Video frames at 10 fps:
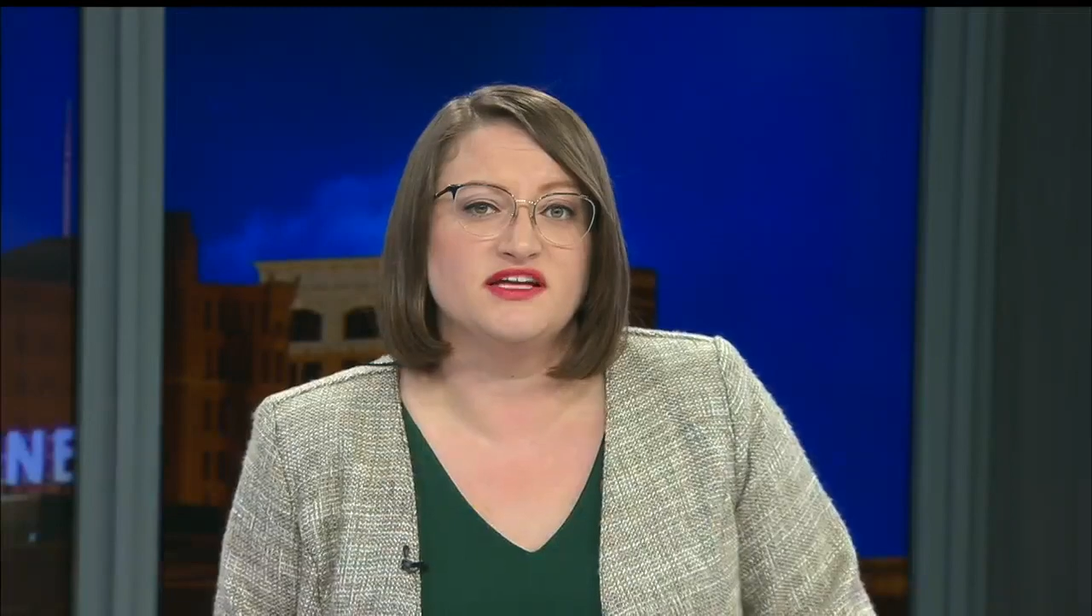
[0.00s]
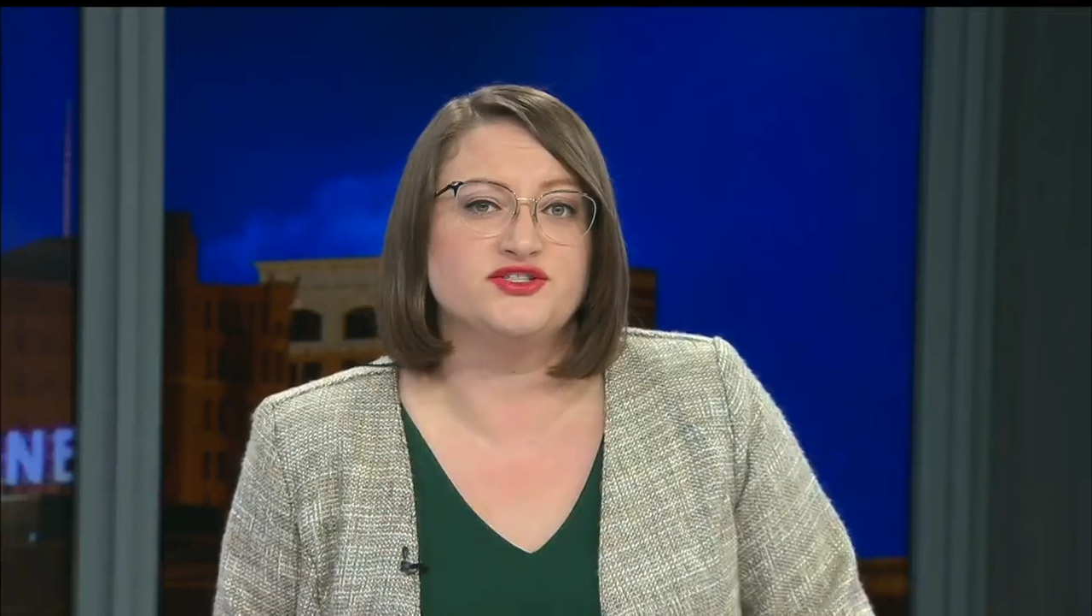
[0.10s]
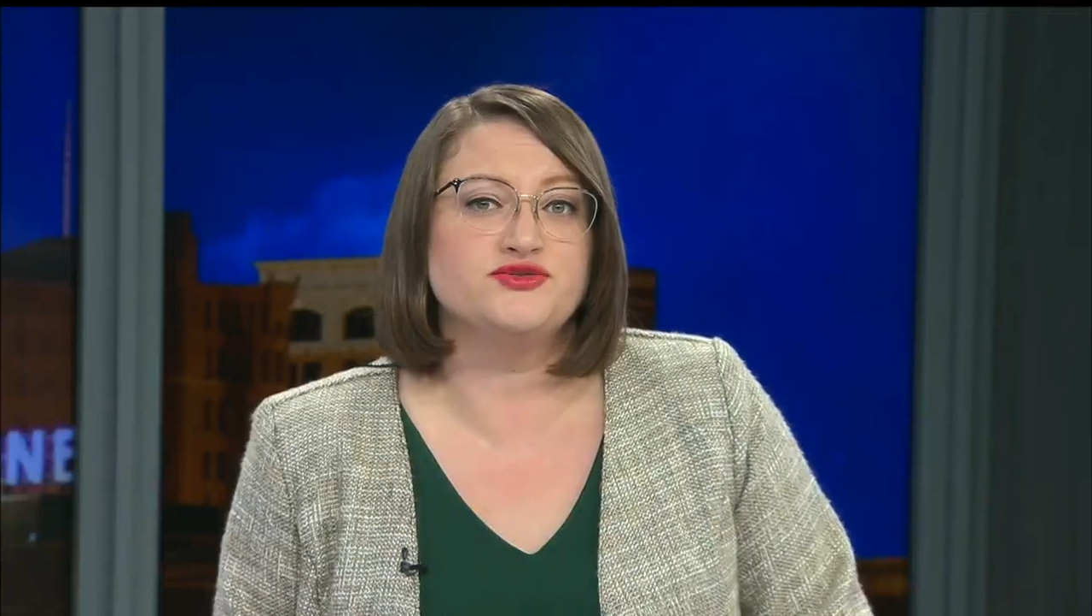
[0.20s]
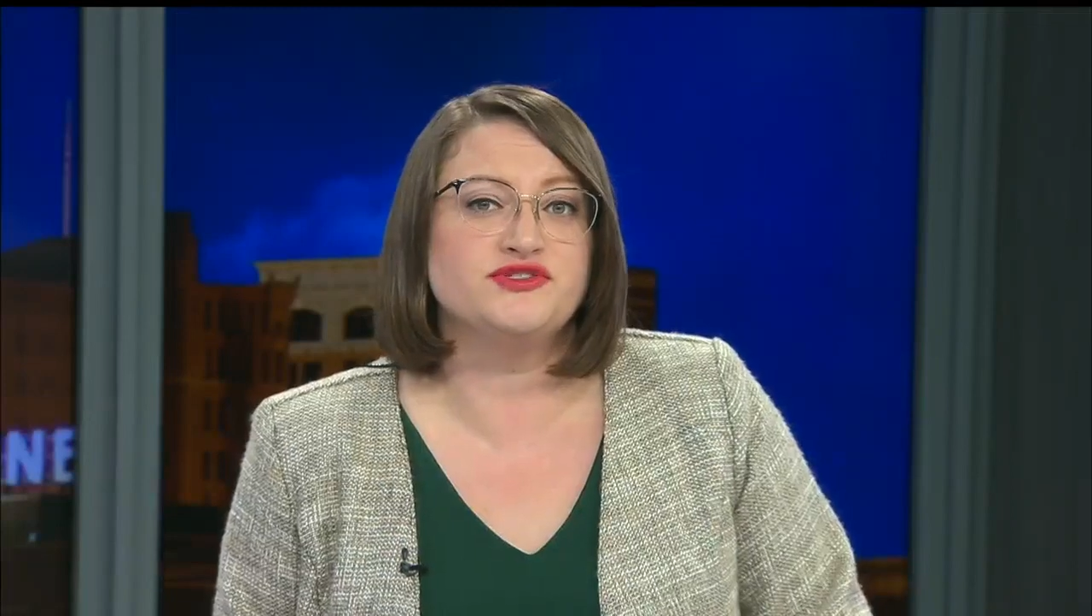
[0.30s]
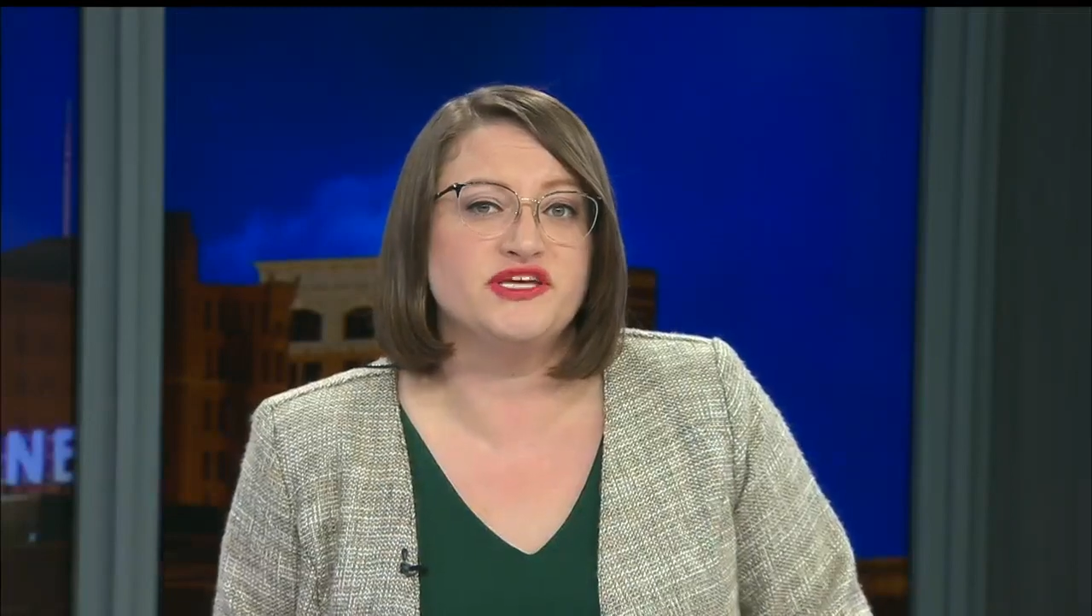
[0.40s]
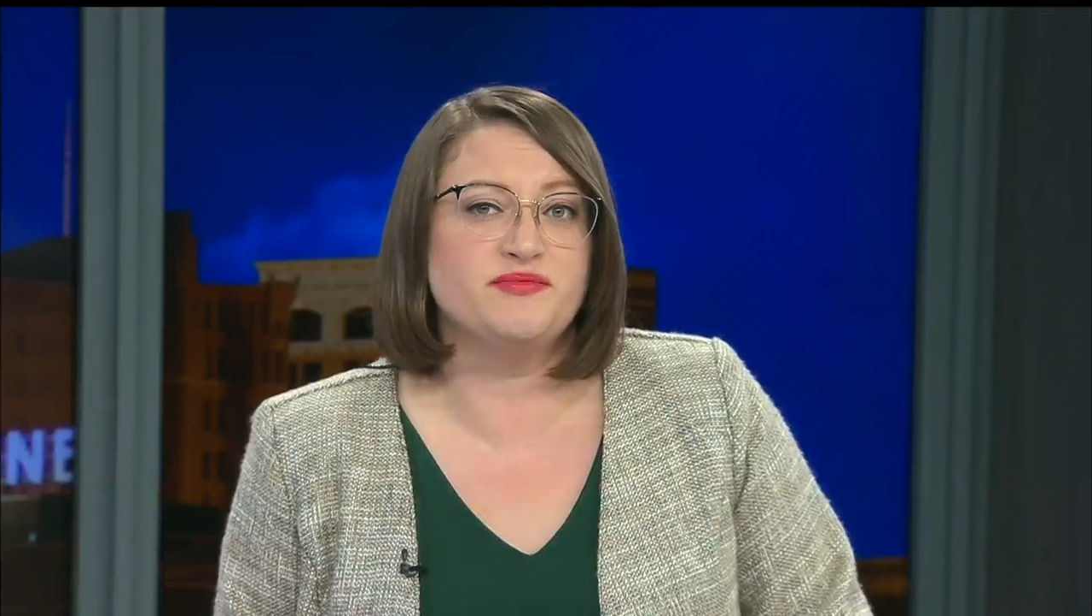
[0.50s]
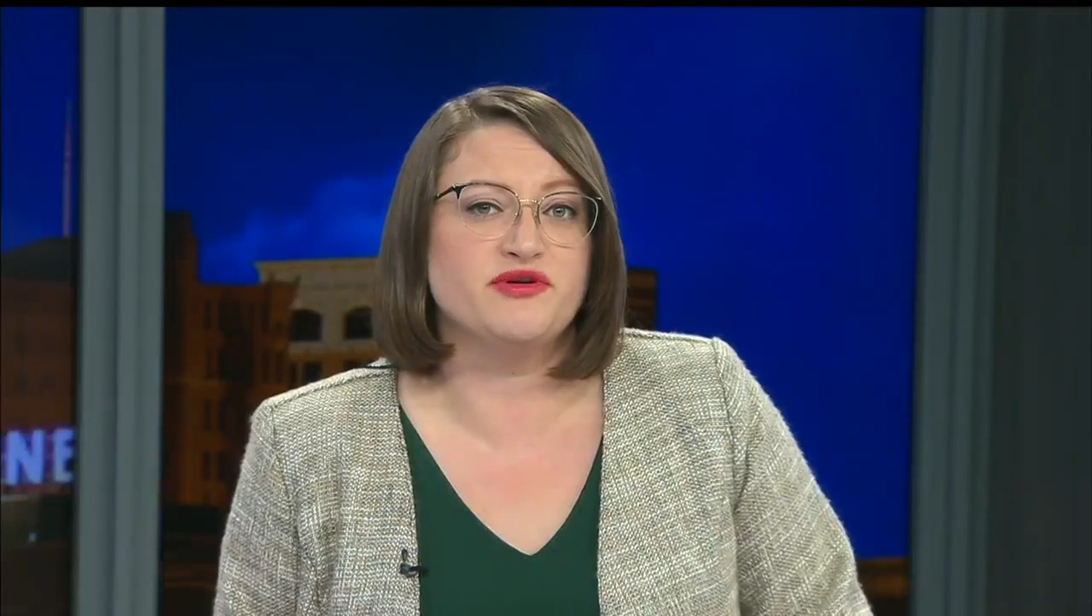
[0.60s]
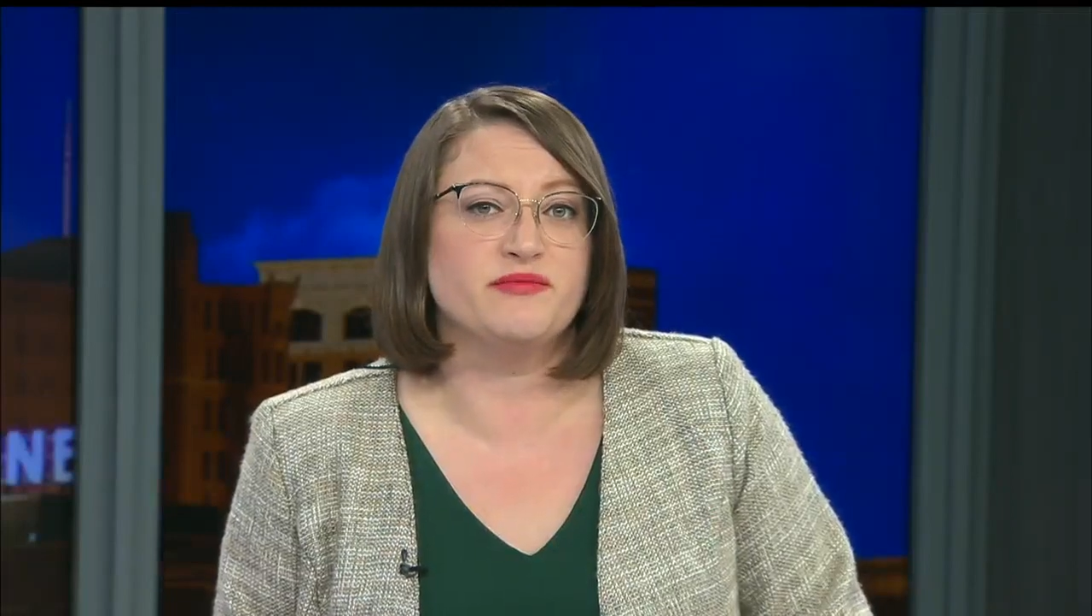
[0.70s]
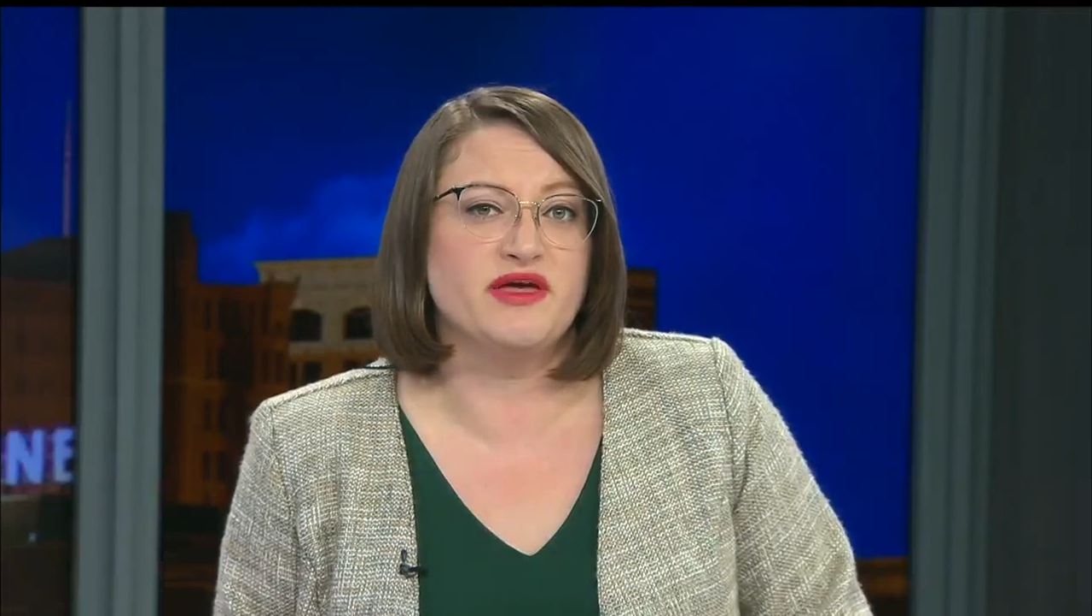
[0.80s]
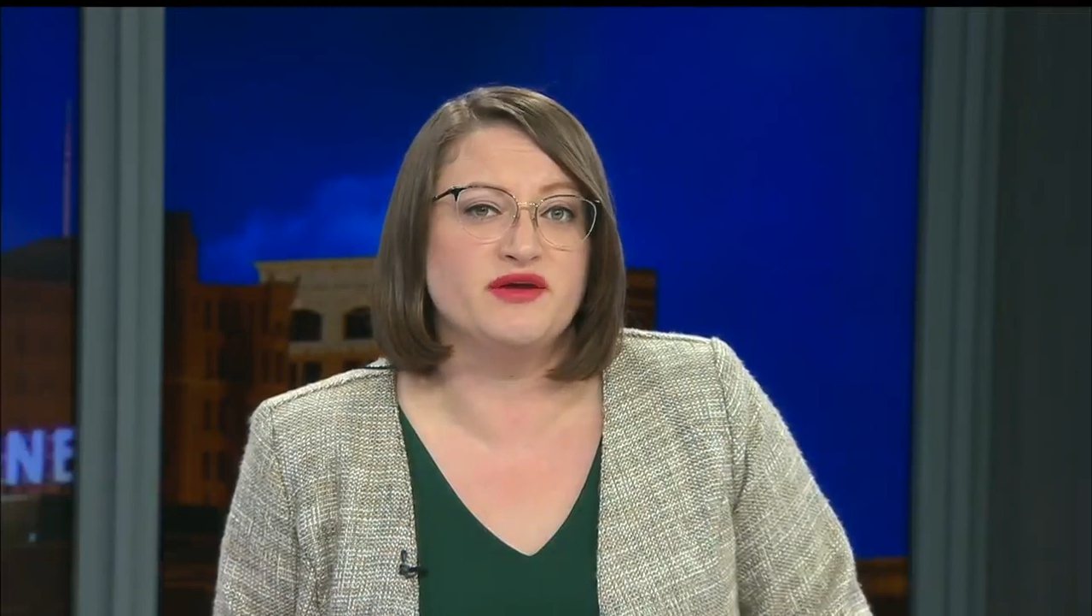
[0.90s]
And two
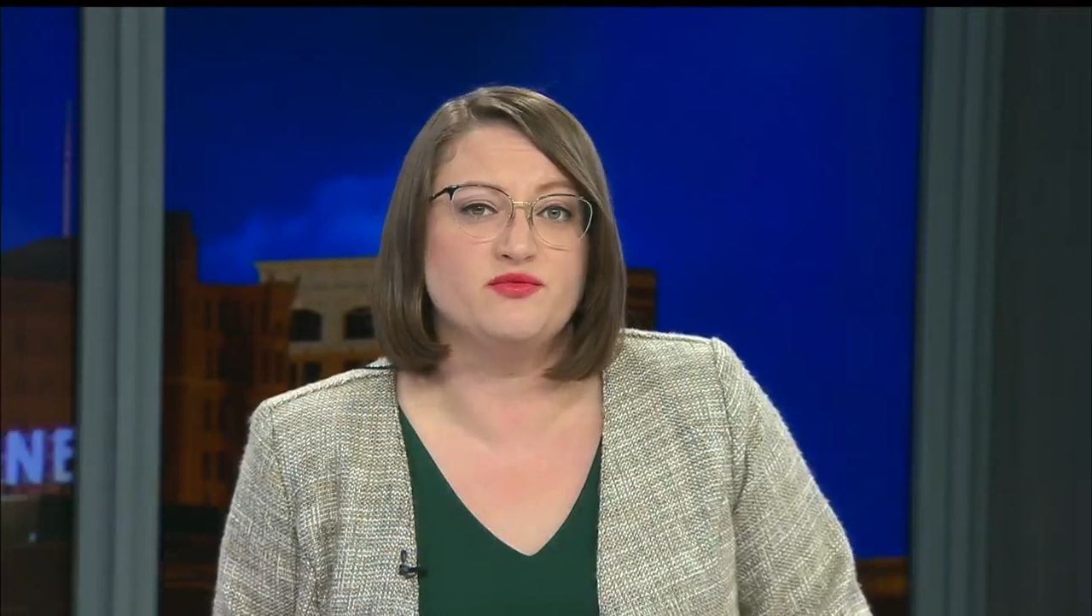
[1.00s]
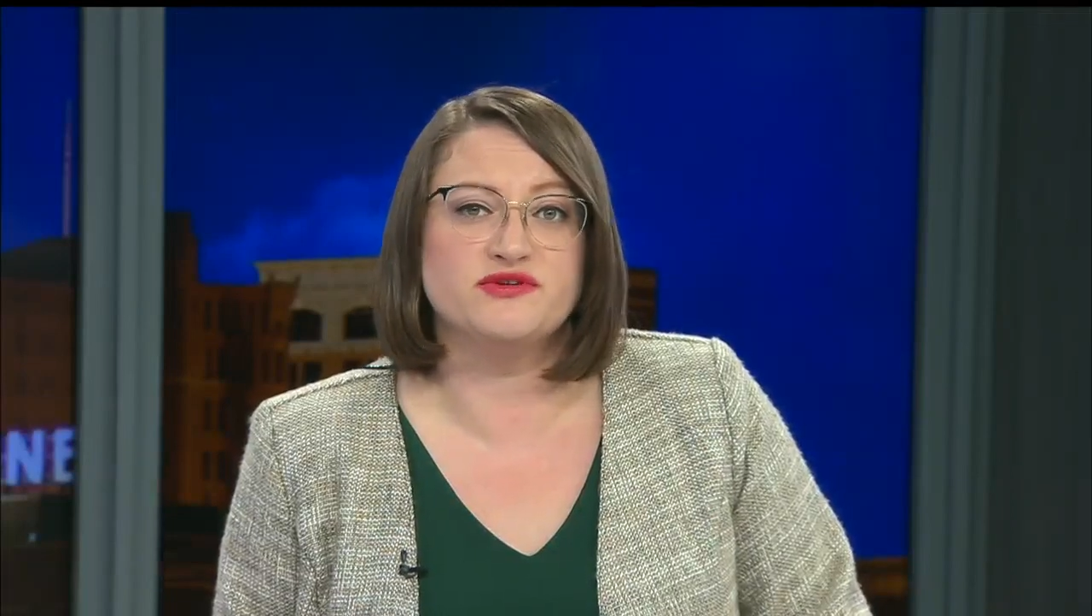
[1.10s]
Sebring men